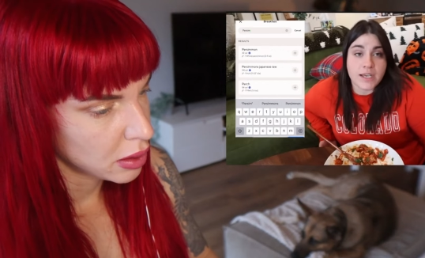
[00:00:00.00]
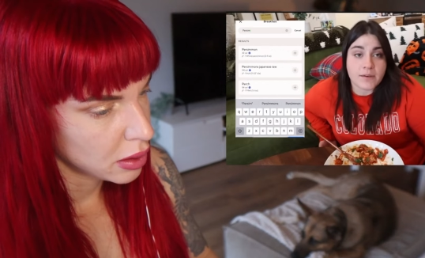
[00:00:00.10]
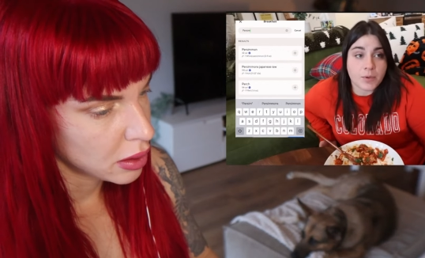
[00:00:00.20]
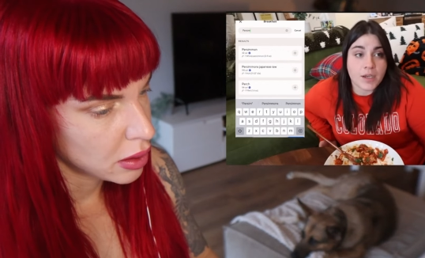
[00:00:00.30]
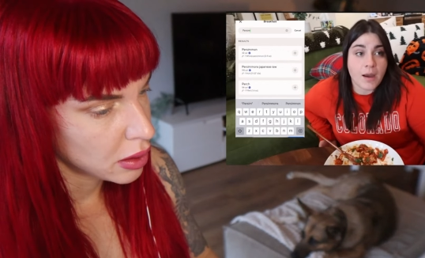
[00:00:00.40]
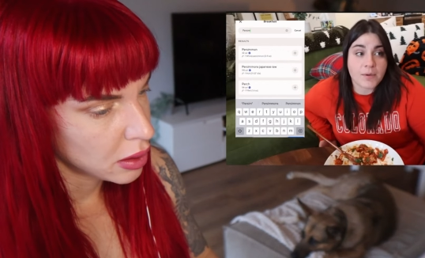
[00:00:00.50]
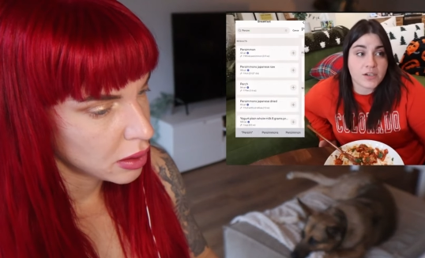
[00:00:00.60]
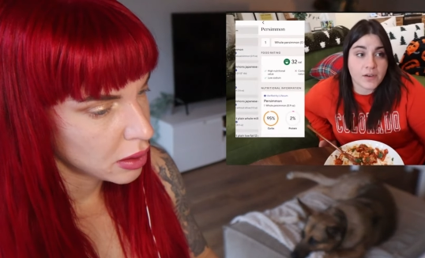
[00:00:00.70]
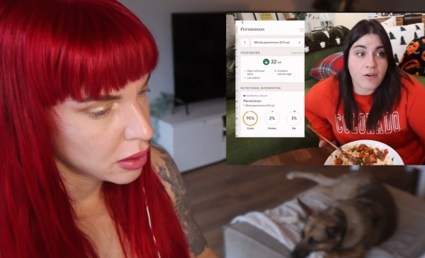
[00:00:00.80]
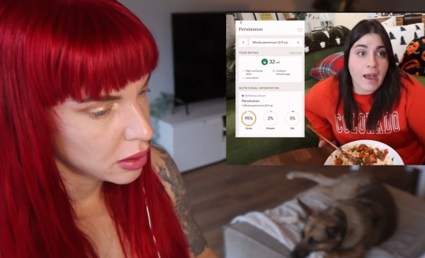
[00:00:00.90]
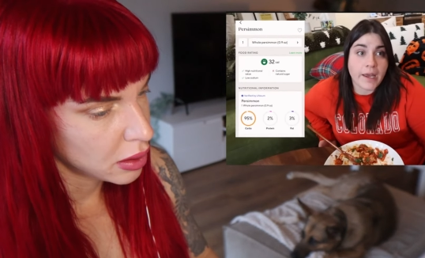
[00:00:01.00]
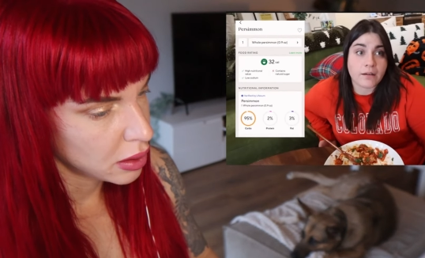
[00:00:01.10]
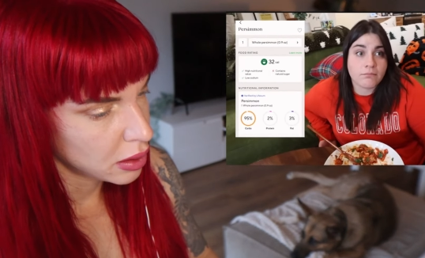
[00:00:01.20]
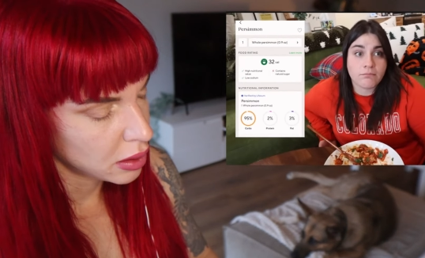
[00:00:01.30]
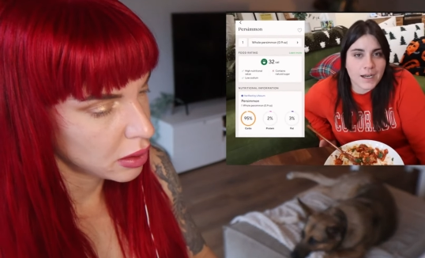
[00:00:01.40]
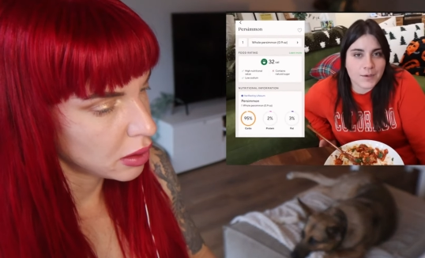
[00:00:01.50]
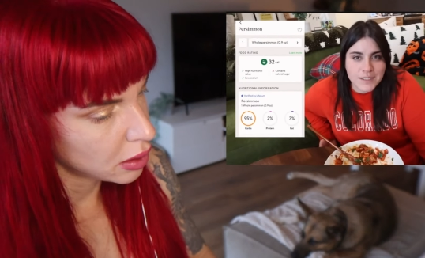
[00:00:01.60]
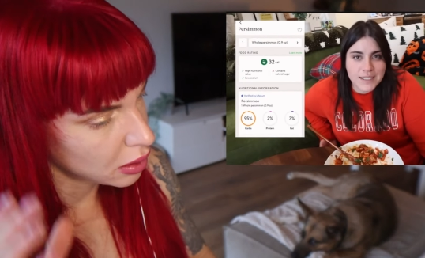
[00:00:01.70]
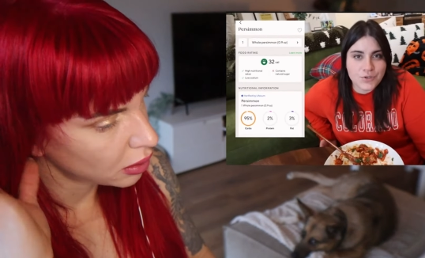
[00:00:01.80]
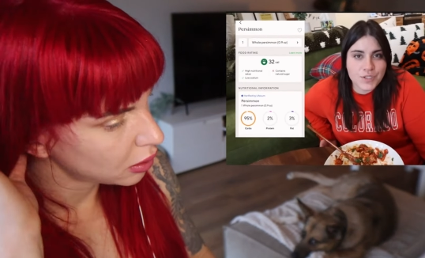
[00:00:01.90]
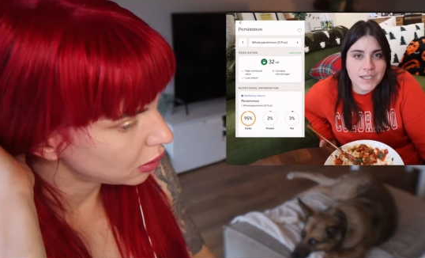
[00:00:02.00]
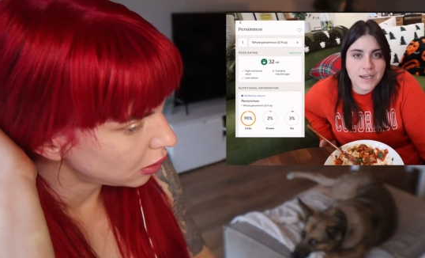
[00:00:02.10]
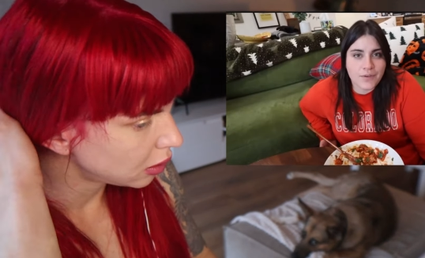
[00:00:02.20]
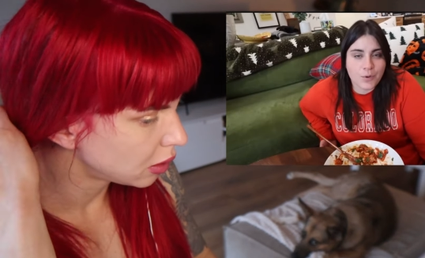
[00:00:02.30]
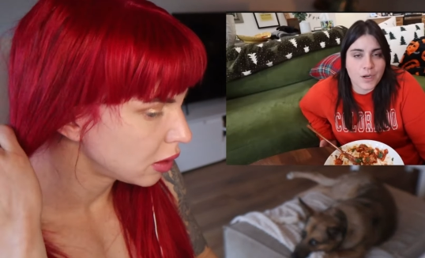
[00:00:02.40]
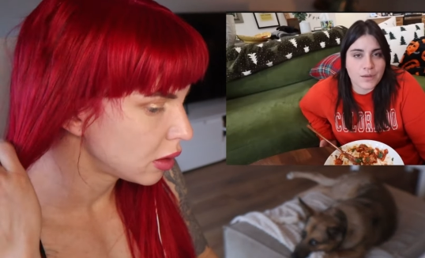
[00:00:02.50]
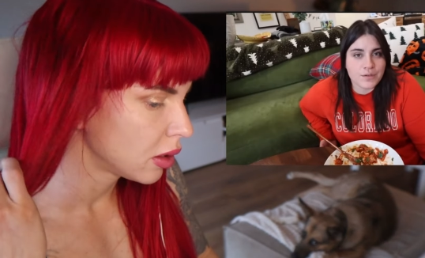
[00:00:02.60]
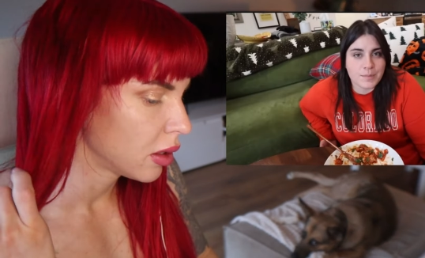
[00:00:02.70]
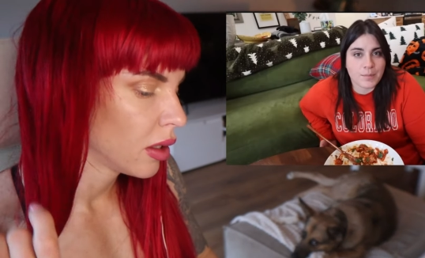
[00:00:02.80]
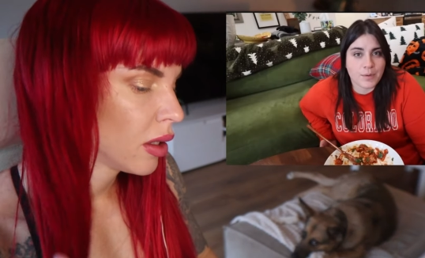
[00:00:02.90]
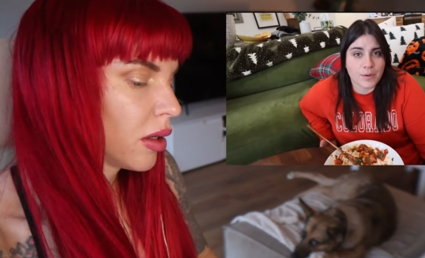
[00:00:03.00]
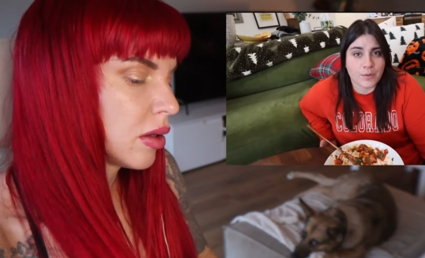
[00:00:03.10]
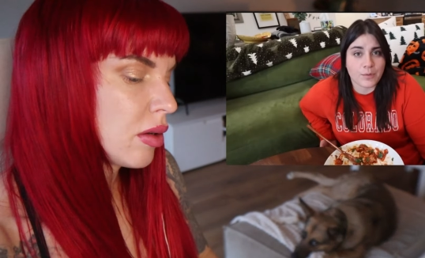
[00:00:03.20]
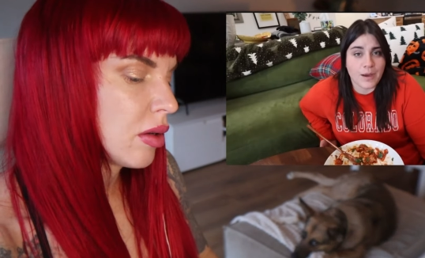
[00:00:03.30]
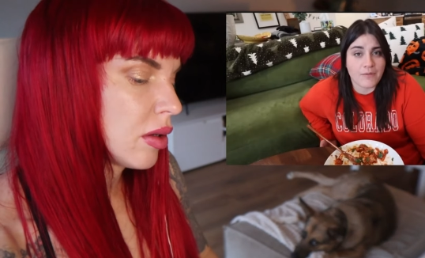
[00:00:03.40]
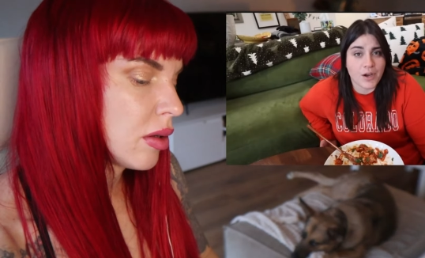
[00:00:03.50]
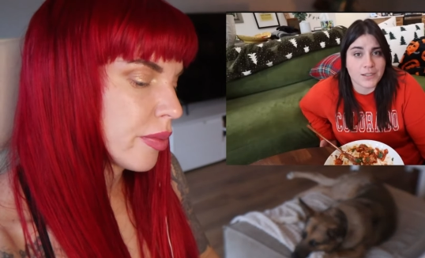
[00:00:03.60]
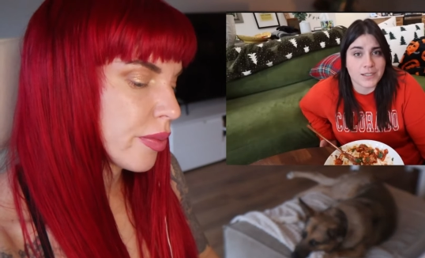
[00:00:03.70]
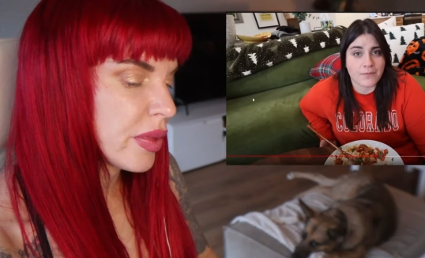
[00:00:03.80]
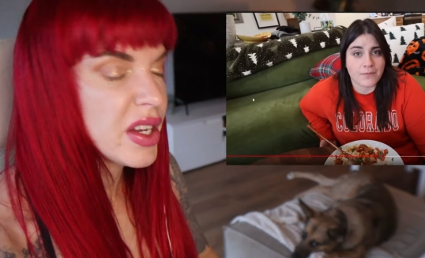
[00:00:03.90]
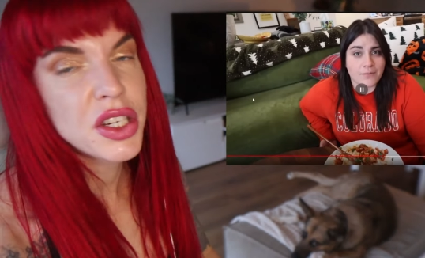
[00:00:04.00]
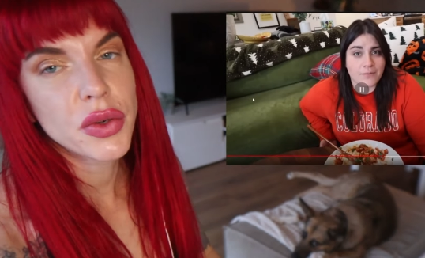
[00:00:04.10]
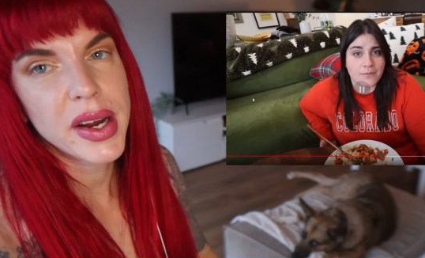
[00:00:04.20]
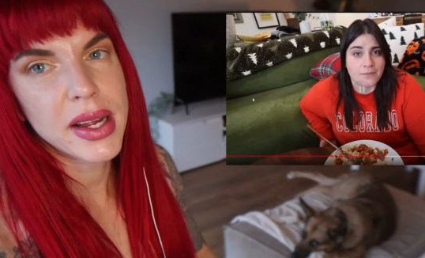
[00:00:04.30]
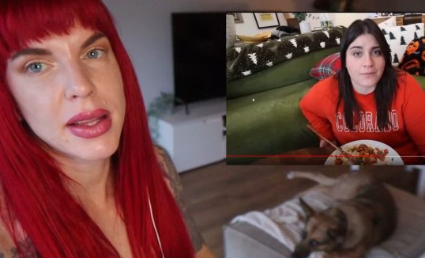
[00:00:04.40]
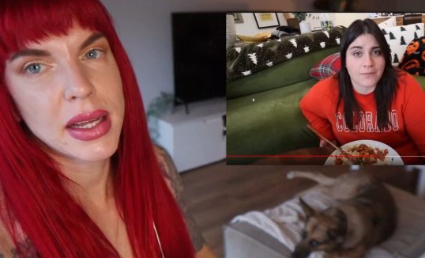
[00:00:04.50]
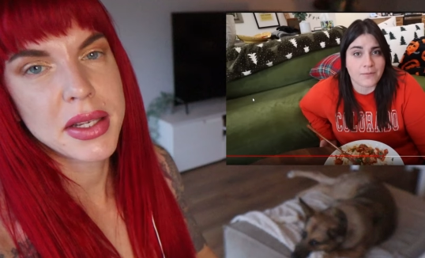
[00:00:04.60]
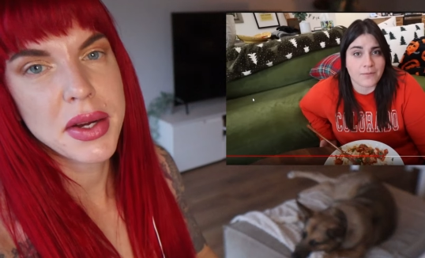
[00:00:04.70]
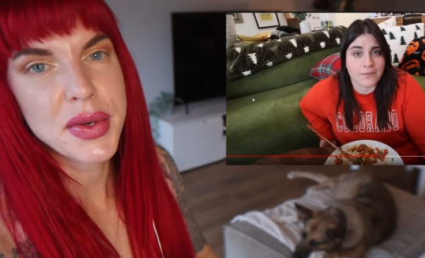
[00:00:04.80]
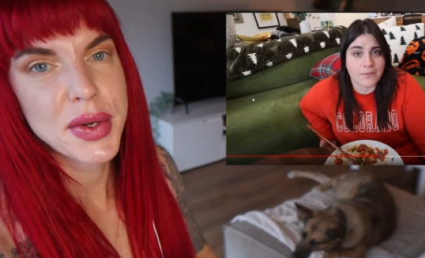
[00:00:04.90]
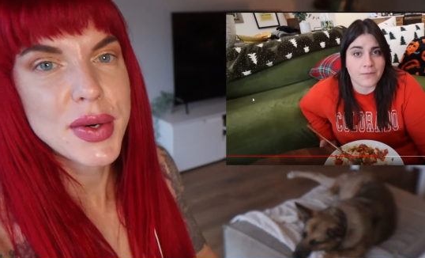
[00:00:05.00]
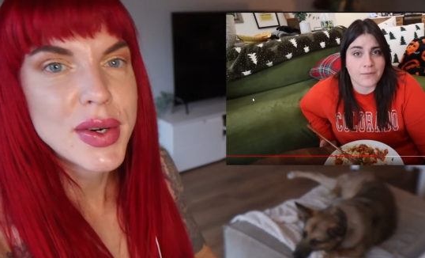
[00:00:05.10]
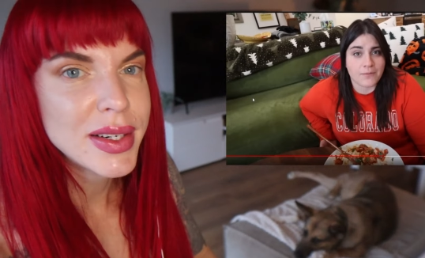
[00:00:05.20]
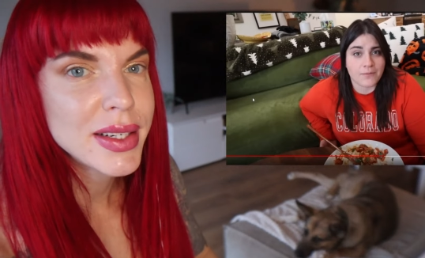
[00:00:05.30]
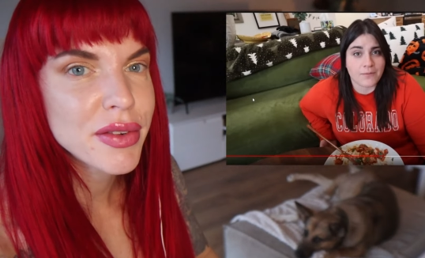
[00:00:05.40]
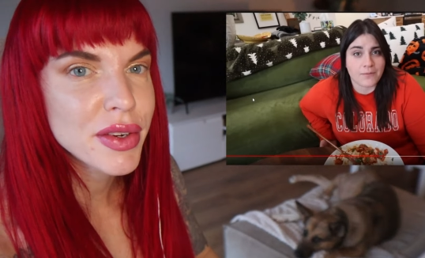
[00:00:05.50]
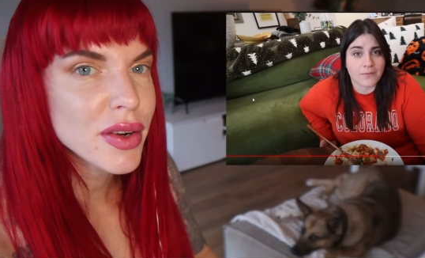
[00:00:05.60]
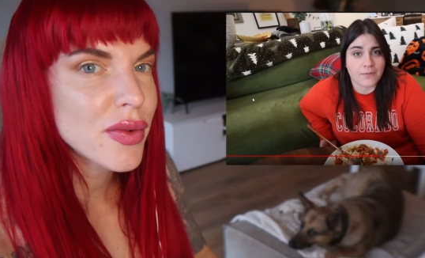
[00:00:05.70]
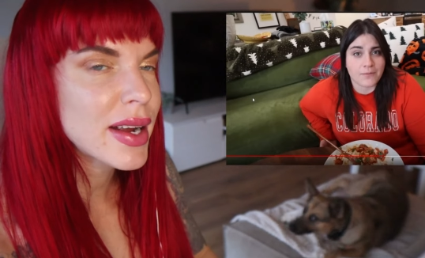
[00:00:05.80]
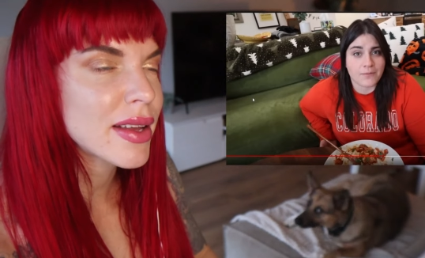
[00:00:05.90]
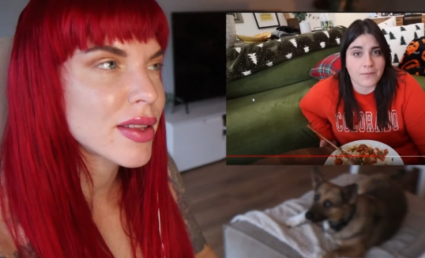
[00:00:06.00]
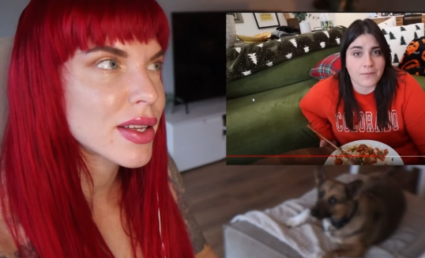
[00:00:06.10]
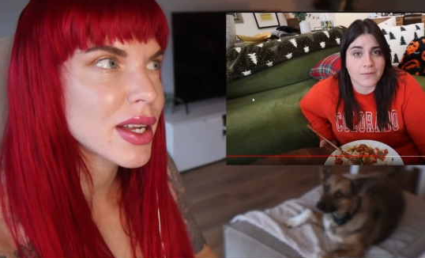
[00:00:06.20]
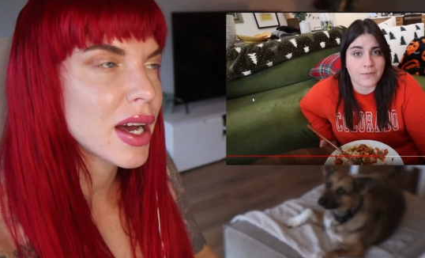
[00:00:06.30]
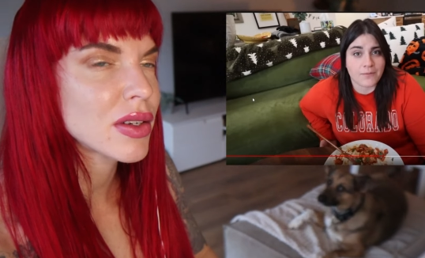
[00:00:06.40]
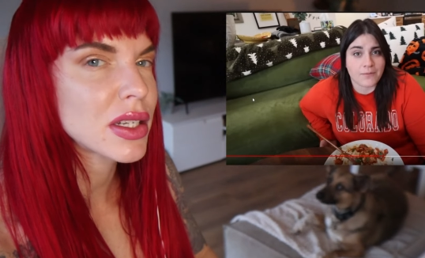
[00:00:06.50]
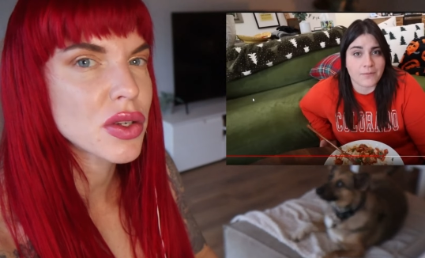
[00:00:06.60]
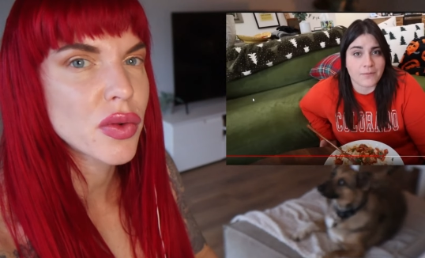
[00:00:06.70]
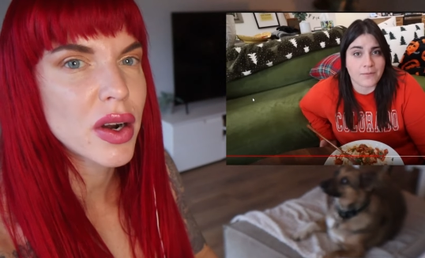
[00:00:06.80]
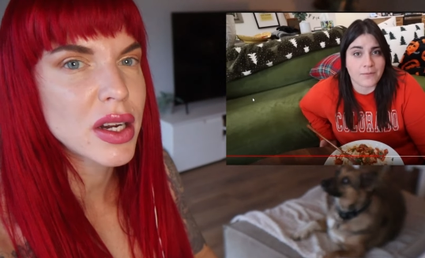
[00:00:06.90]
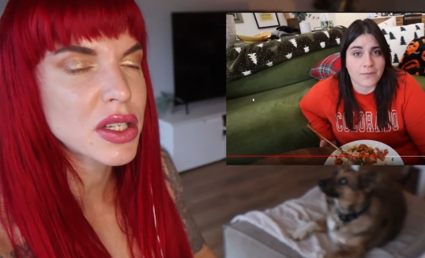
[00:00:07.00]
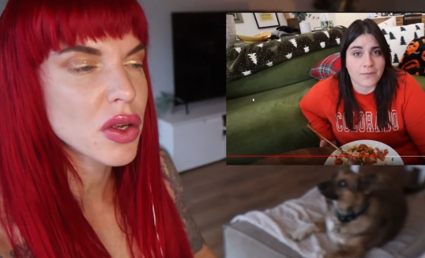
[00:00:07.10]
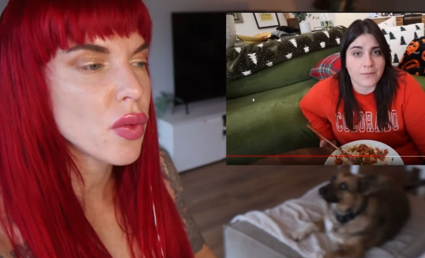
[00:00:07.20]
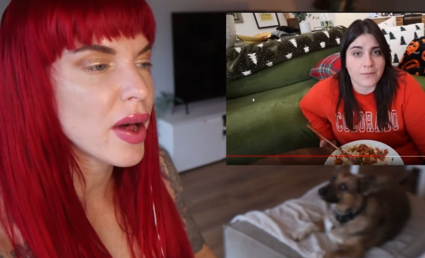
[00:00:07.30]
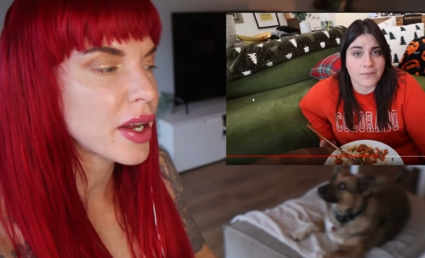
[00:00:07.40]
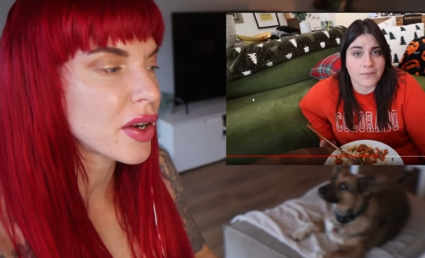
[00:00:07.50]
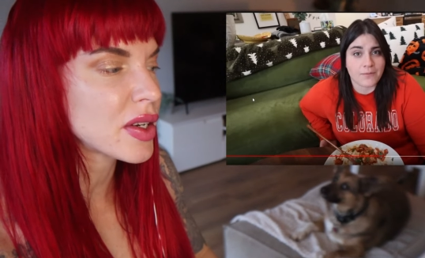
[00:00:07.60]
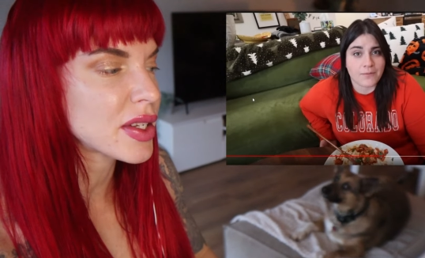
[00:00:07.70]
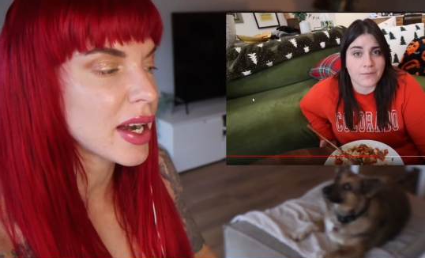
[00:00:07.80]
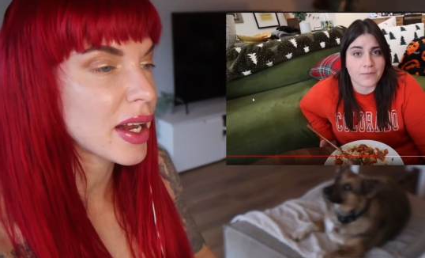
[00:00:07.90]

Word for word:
Speaker 1: have to put how much of it you had. And what's interesting, if you're one of those people who have a hard time...
Speaker 2: Is she weighing things out though? If you're not weighing things out, it's all right. It's all well and good to